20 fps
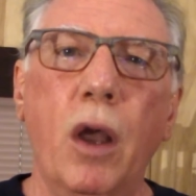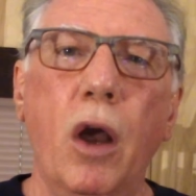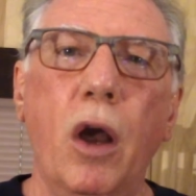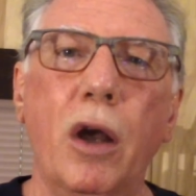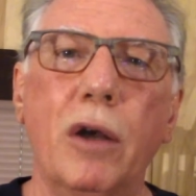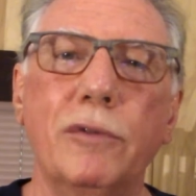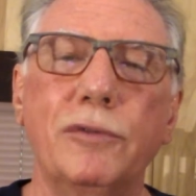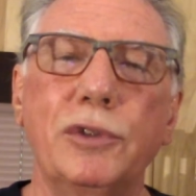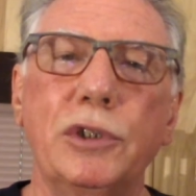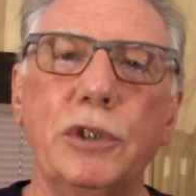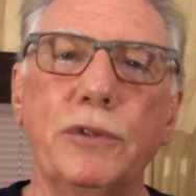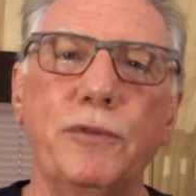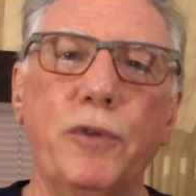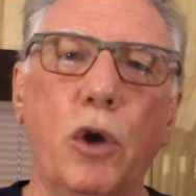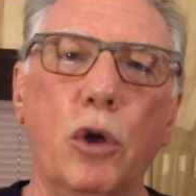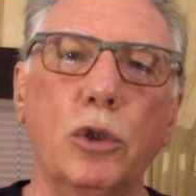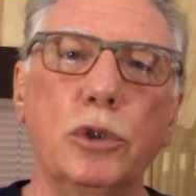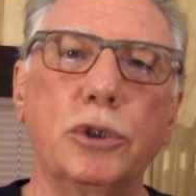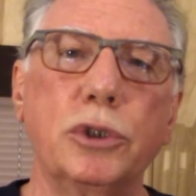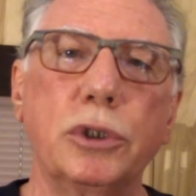of
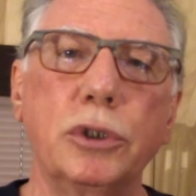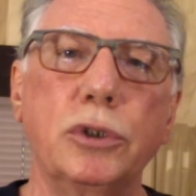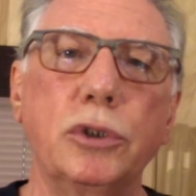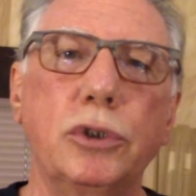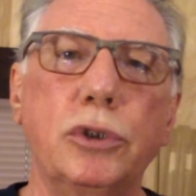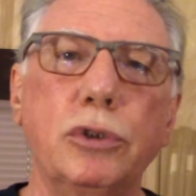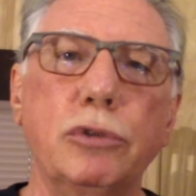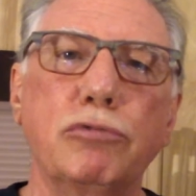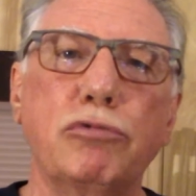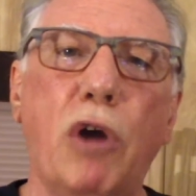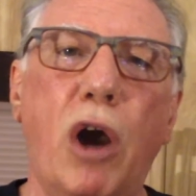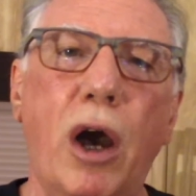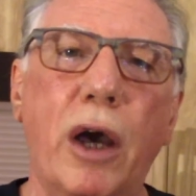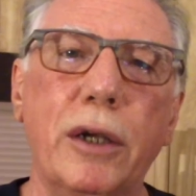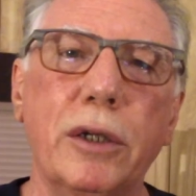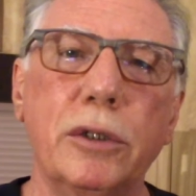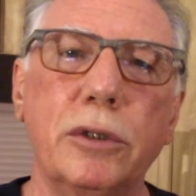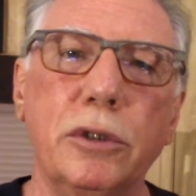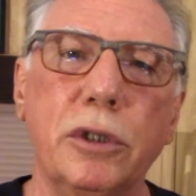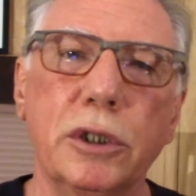devotion to
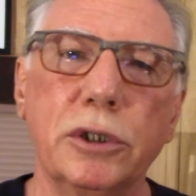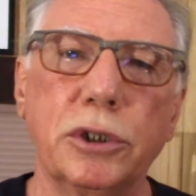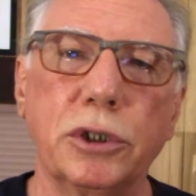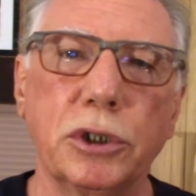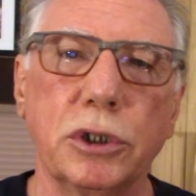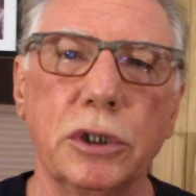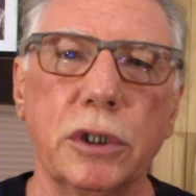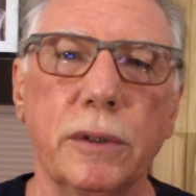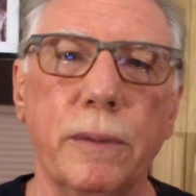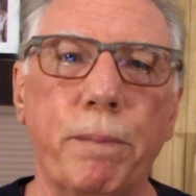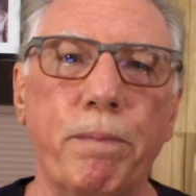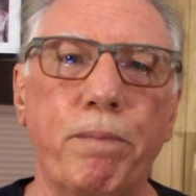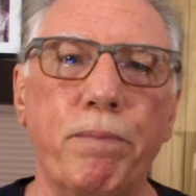Radha-Krishna.